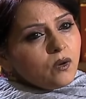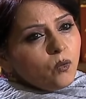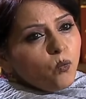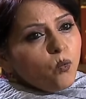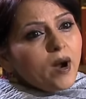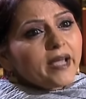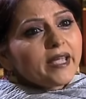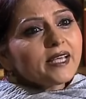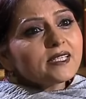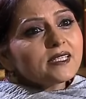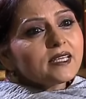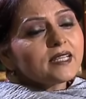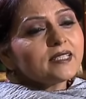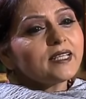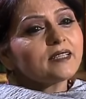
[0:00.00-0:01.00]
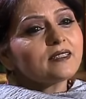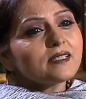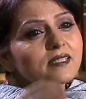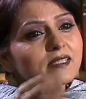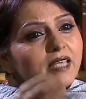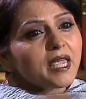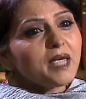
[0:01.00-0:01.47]
Why is it that the
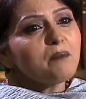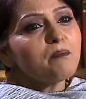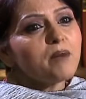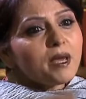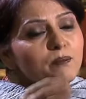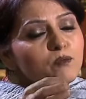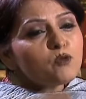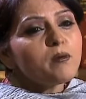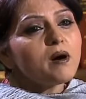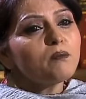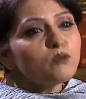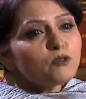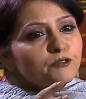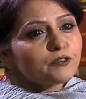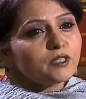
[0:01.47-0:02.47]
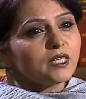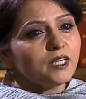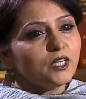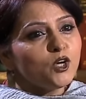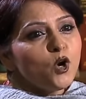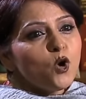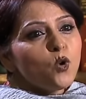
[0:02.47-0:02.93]
same Mehbooba
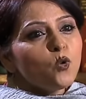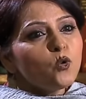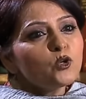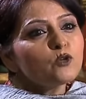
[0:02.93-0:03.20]
Mufti who